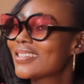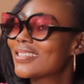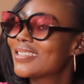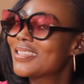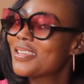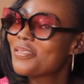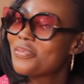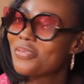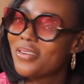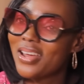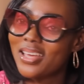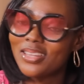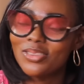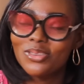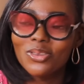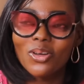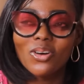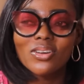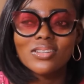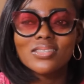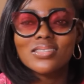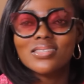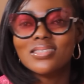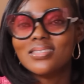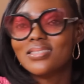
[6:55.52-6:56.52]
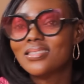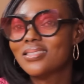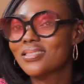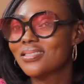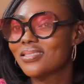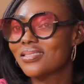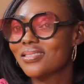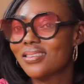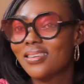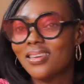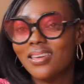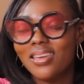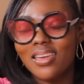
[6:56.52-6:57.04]
Different
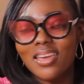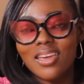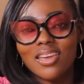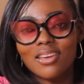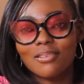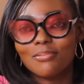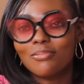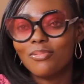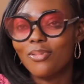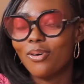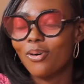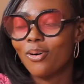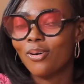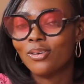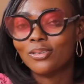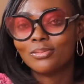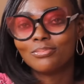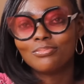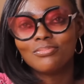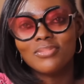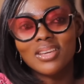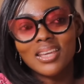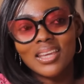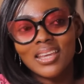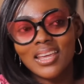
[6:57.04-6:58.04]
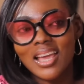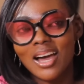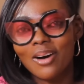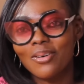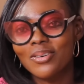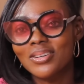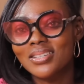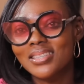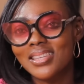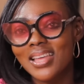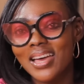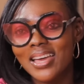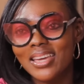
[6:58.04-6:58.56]
thoughts came on me. I
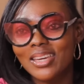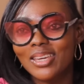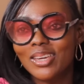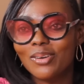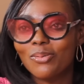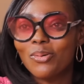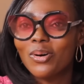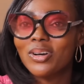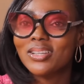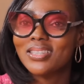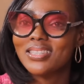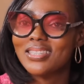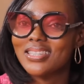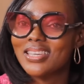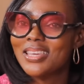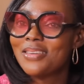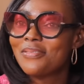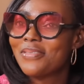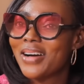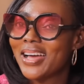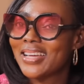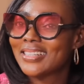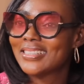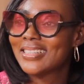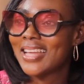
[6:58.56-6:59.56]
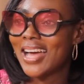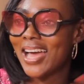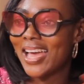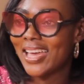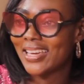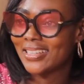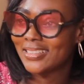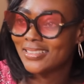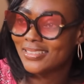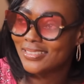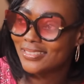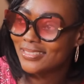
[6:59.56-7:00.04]
was like, what if I die?